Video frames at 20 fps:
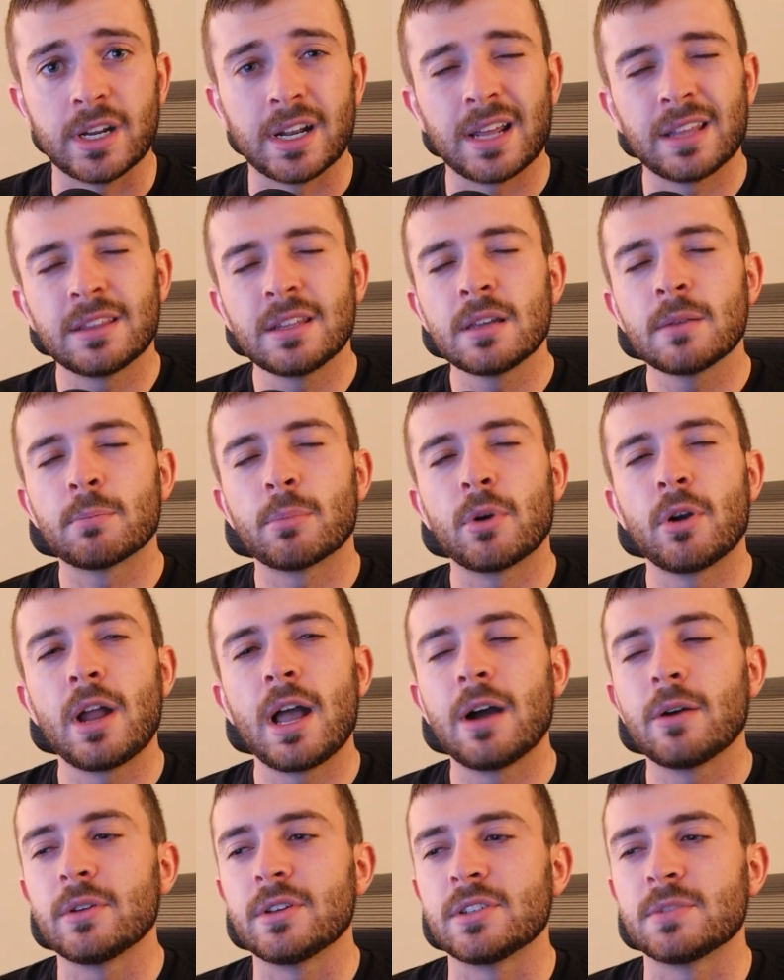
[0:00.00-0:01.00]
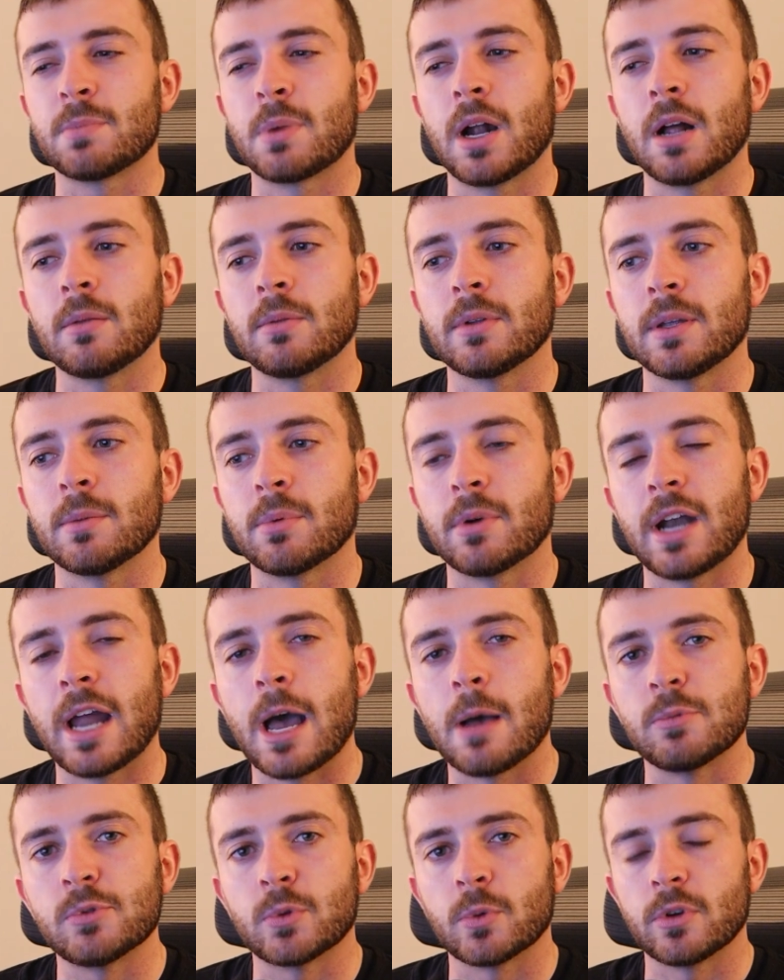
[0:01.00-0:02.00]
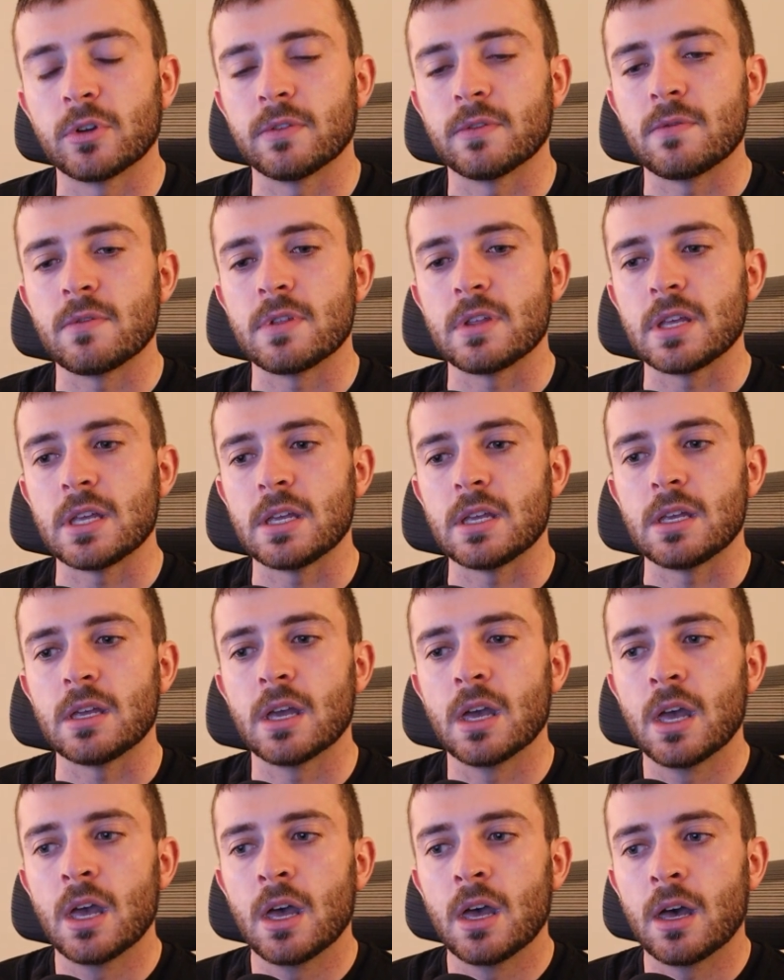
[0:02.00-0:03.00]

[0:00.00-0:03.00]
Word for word: And I think burnout is probably perhaps one of the